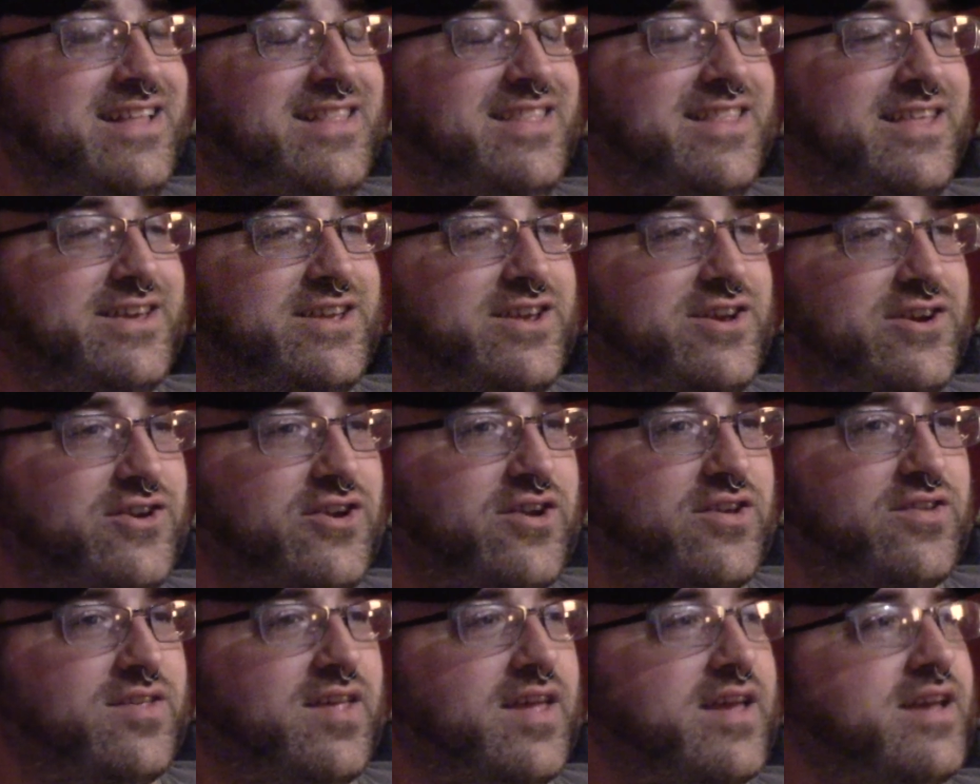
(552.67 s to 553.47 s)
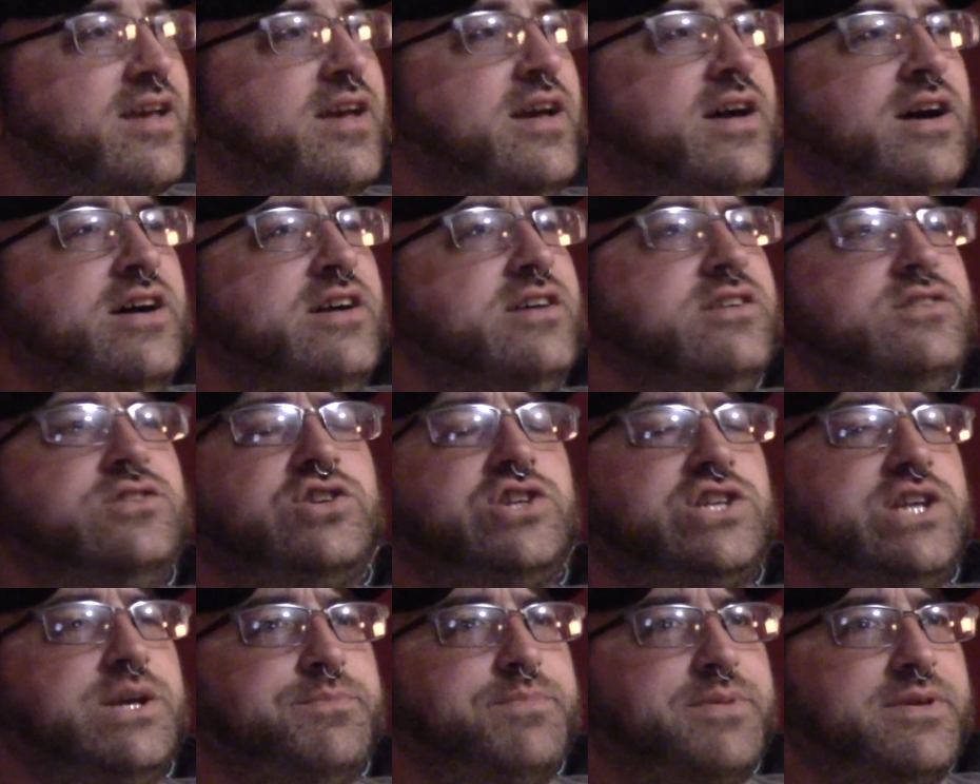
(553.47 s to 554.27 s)
Like you're just like,
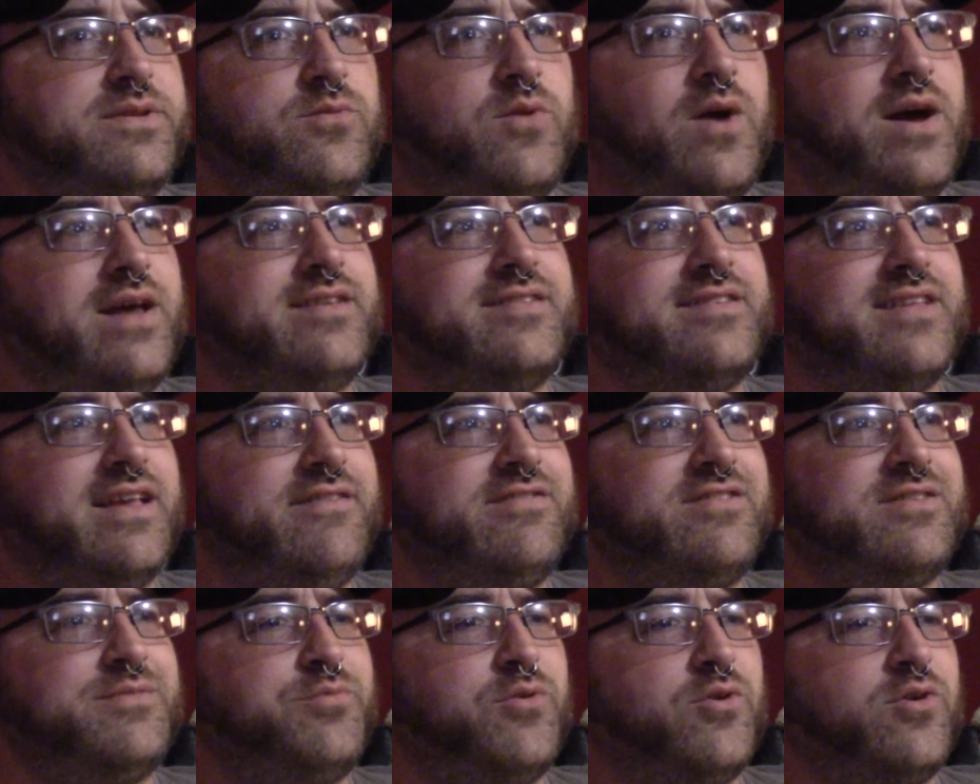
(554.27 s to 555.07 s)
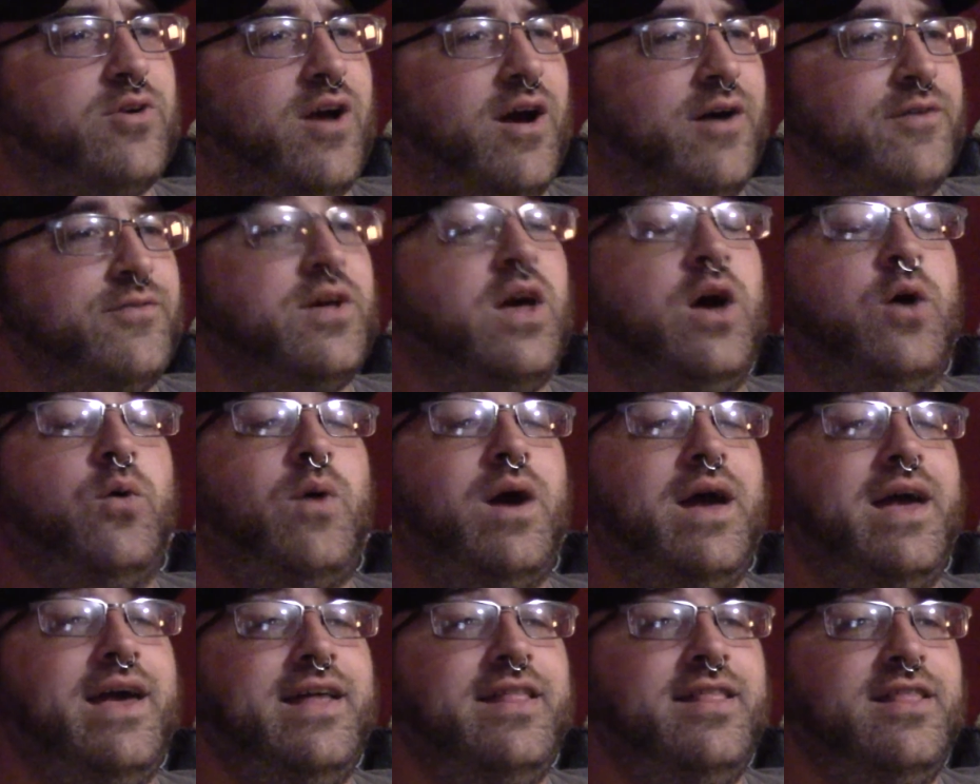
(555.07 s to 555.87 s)
"Ship, why is life support off?
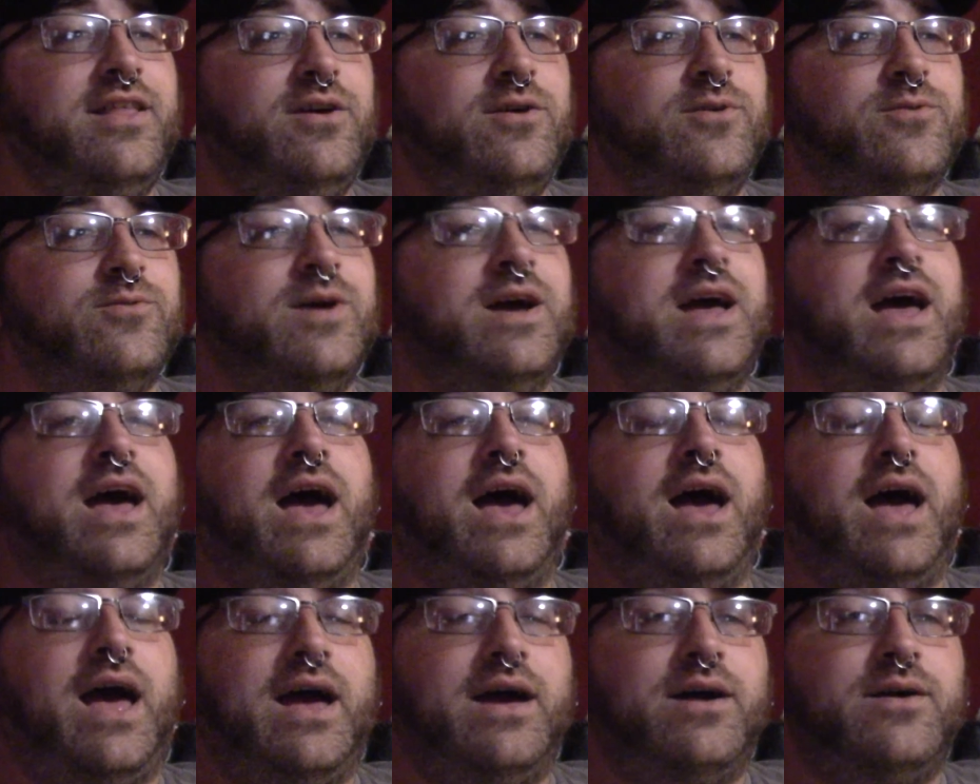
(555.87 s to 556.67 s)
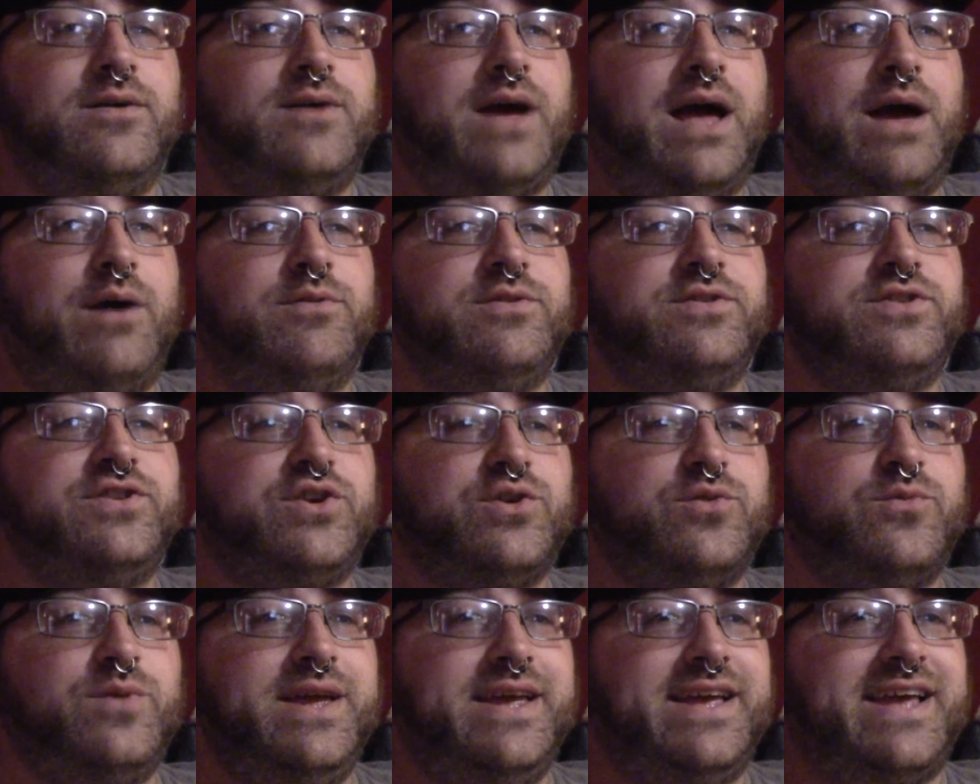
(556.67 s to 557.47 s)
Why hello? How how is
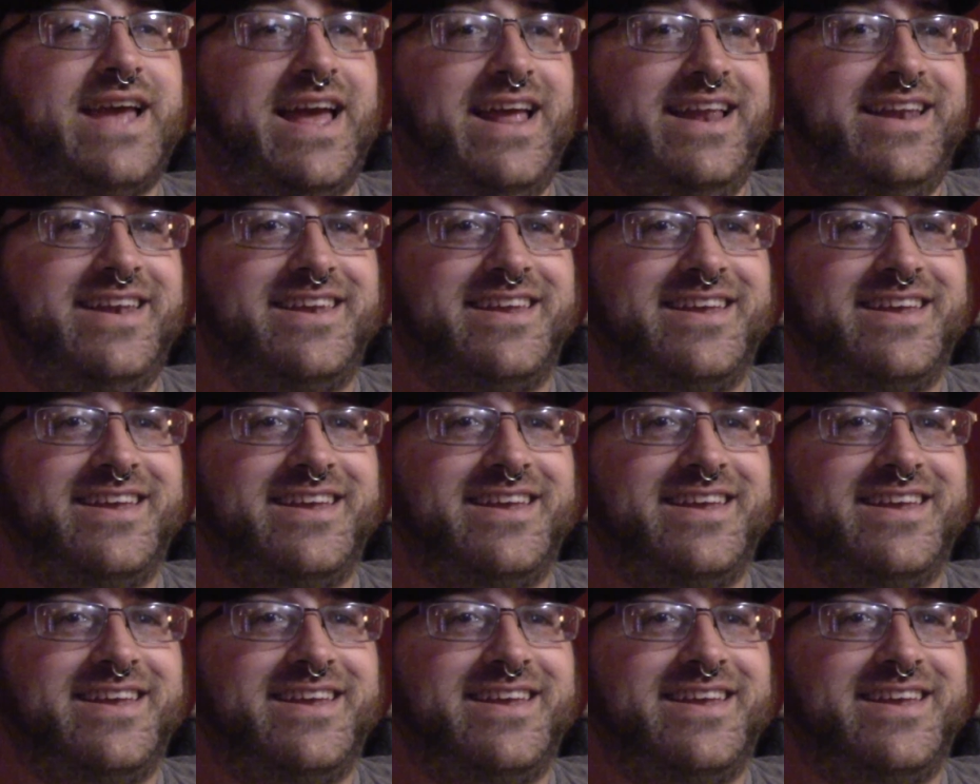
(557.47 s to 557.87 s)
your weekend?"